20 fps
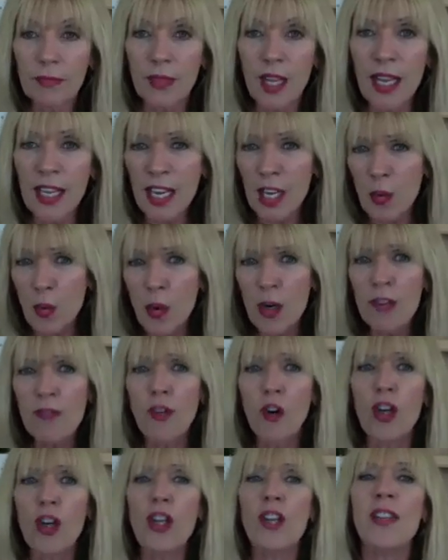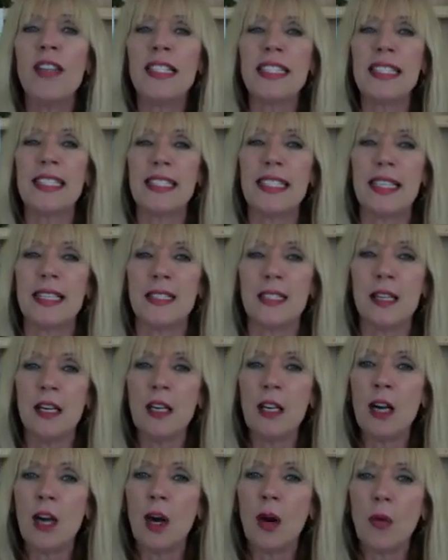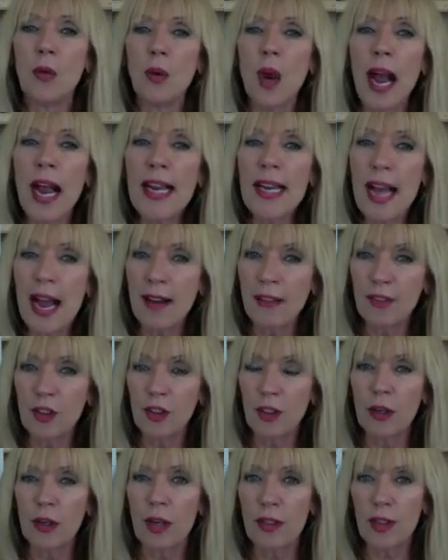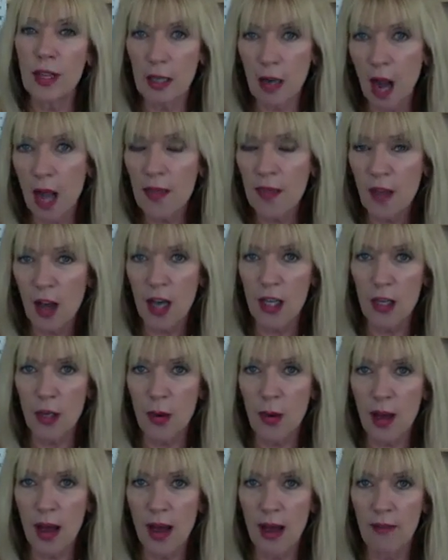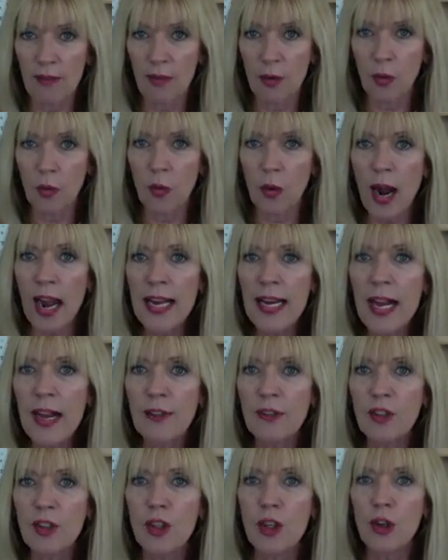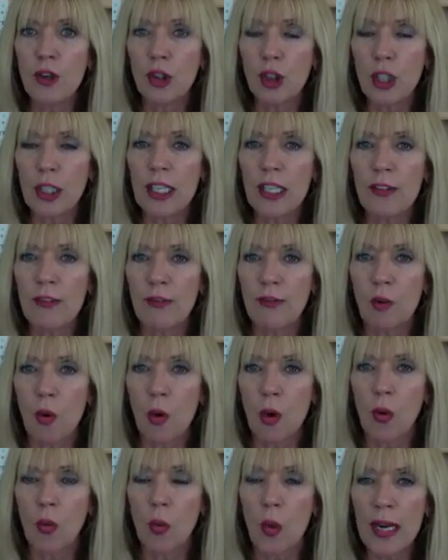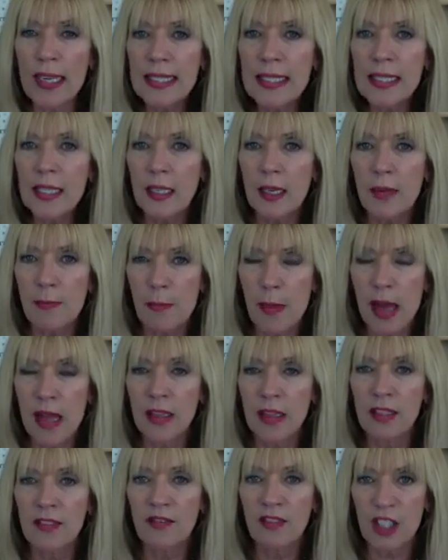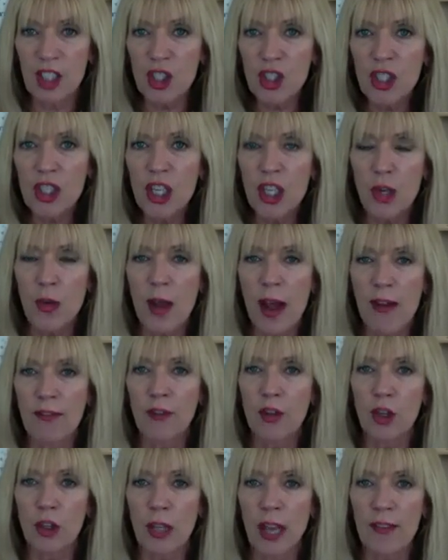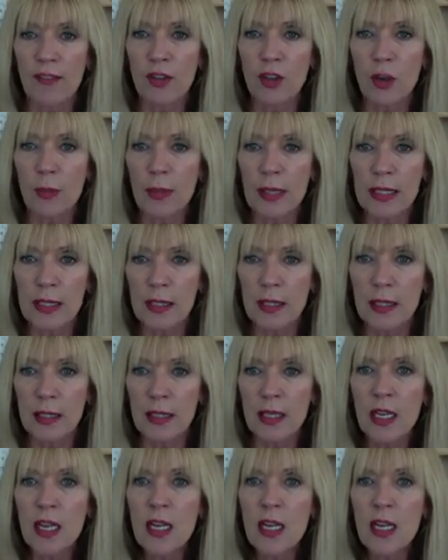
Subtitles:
I got a warning for you, and this is it. Right after the God thought you have, right after you're looking for what is the compelling vision that you have for your life and your business,